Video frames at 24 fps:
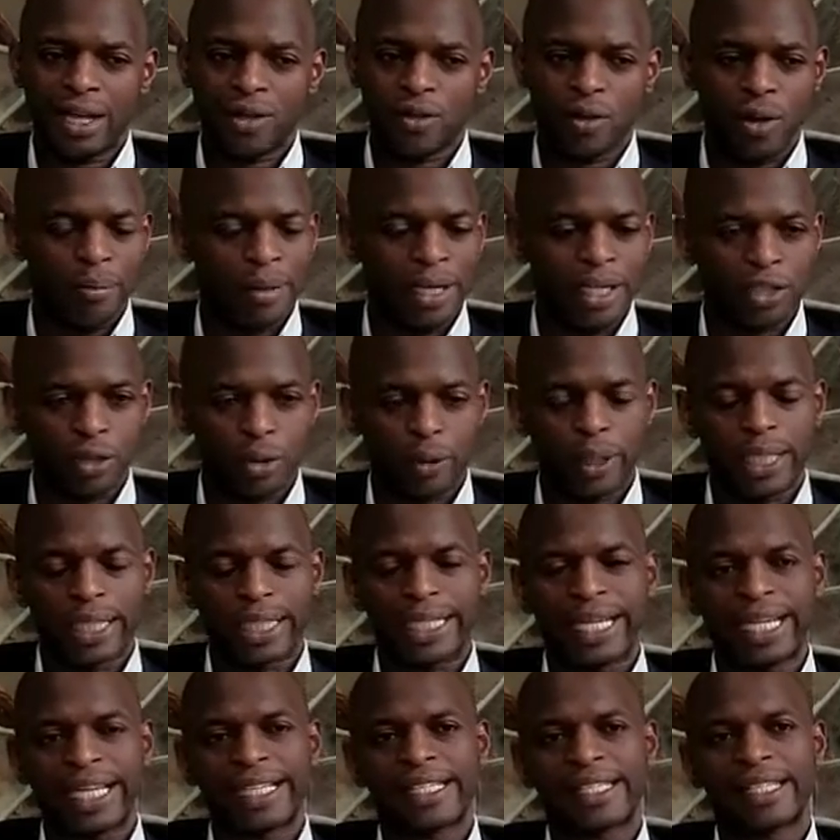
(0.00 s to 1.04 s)
your mental
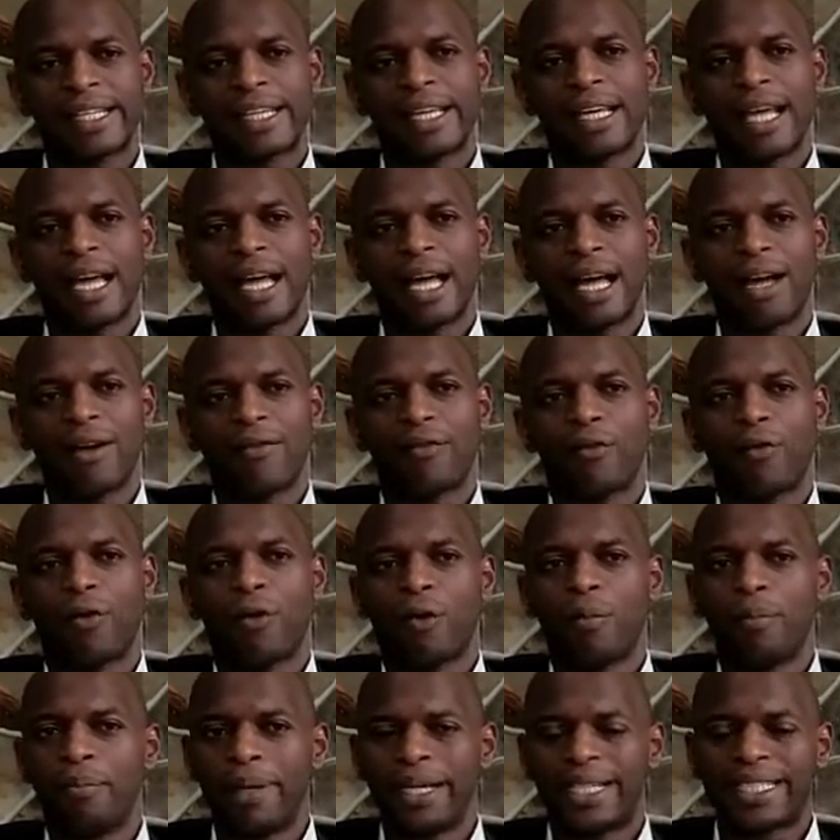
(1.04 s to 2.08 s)
wellness,
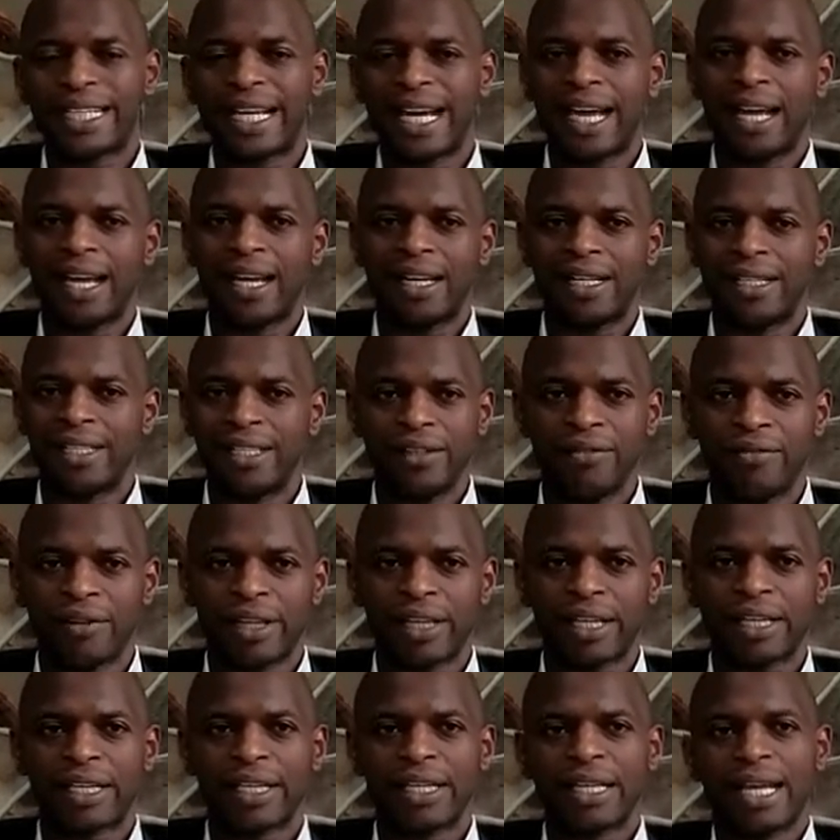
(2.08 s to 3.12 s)
for better
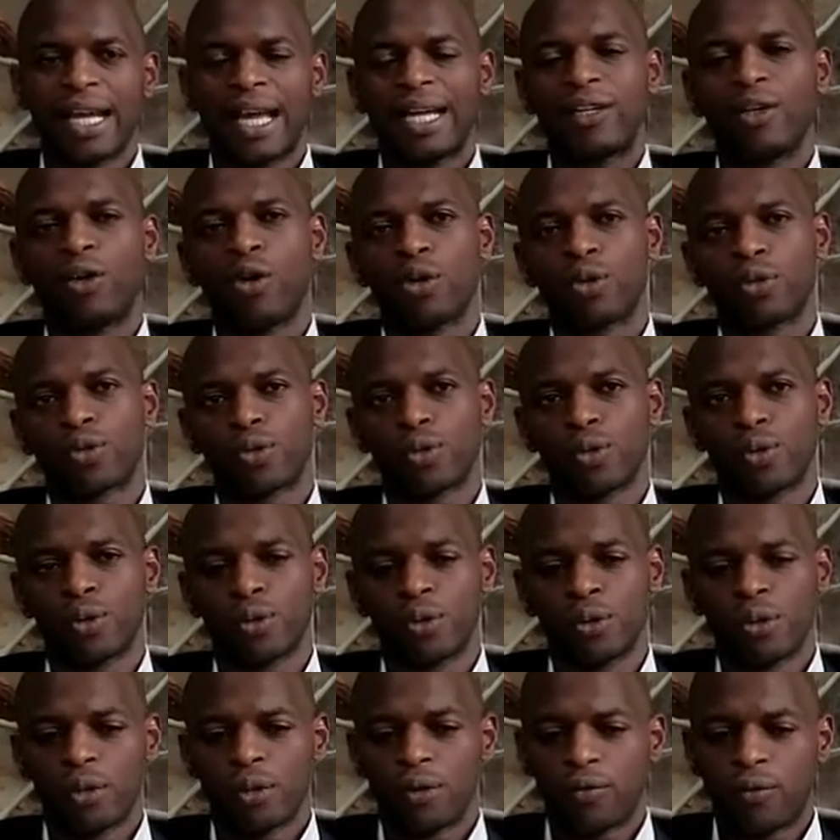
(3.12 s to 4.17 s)
living and
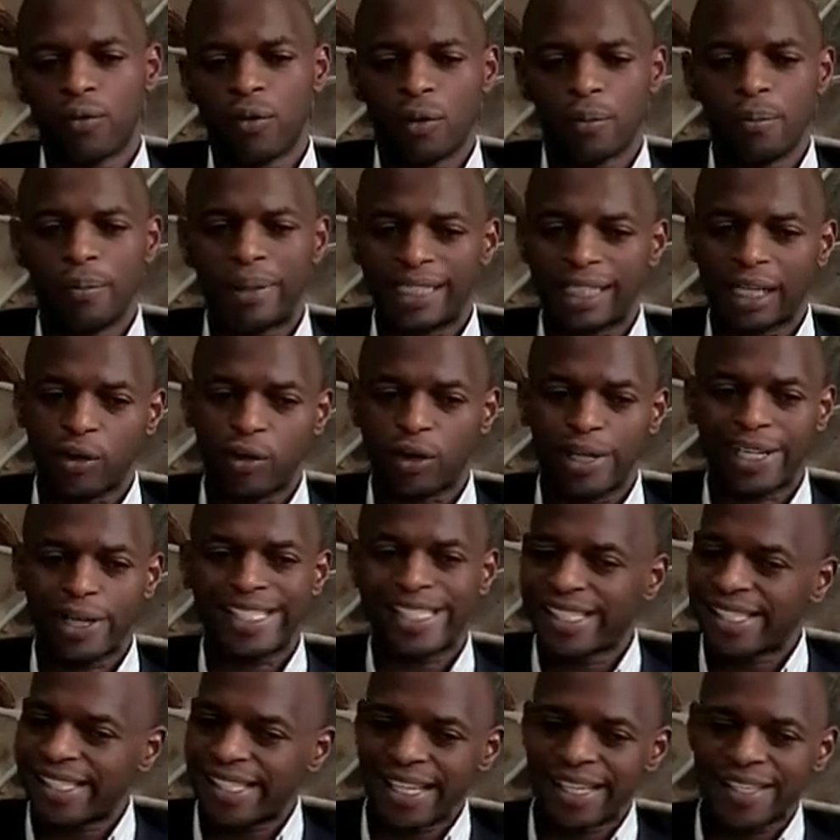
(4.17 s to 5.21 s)
also for better
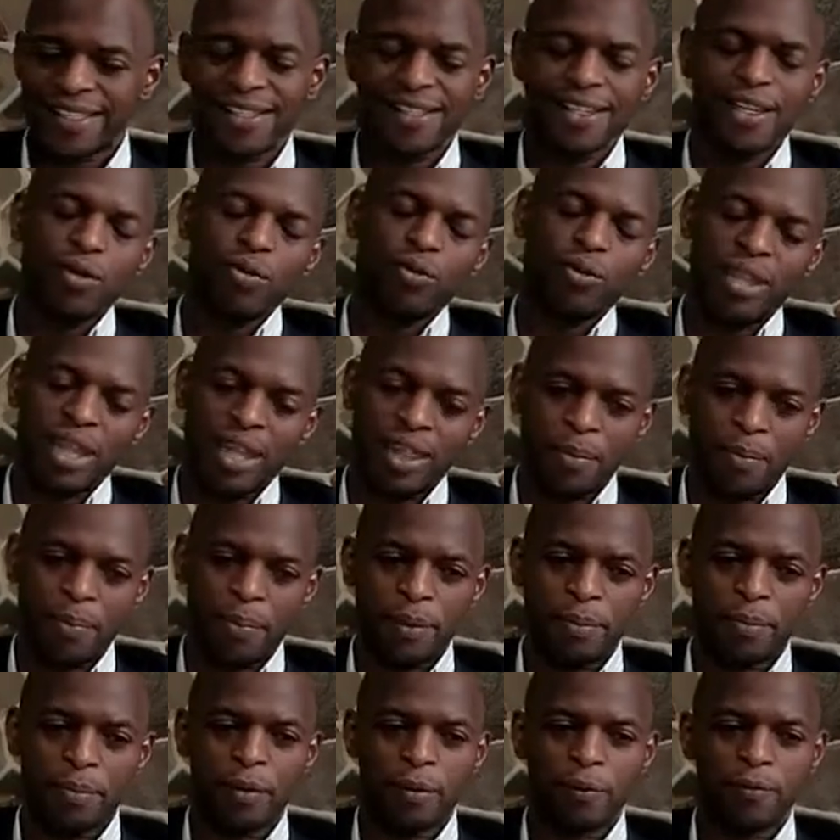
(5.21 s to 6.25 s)
coexistence with other
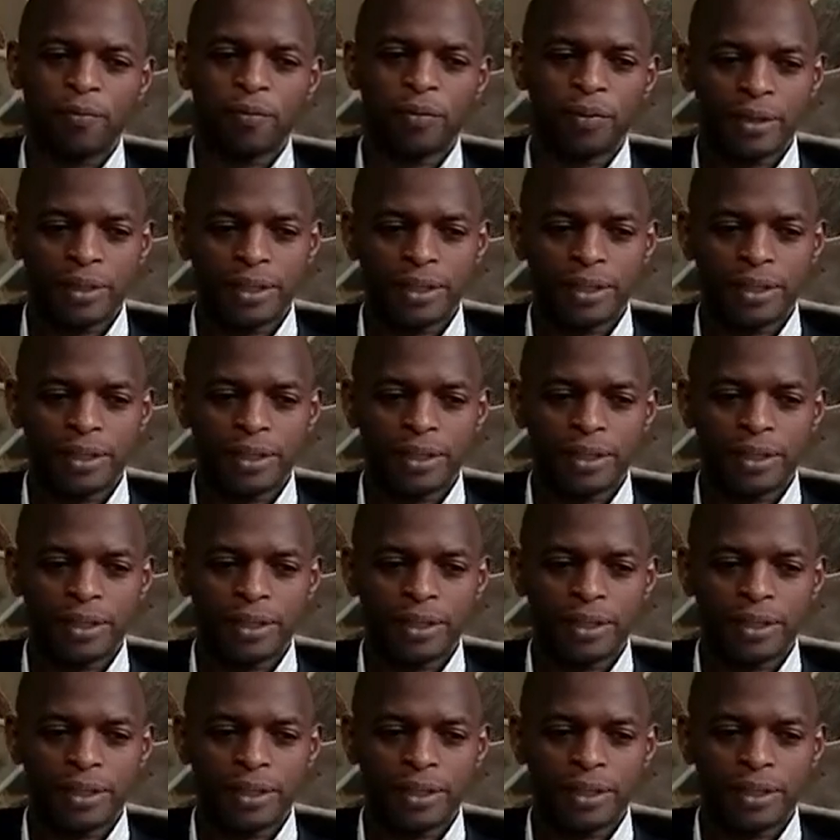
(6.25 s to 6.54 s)
people.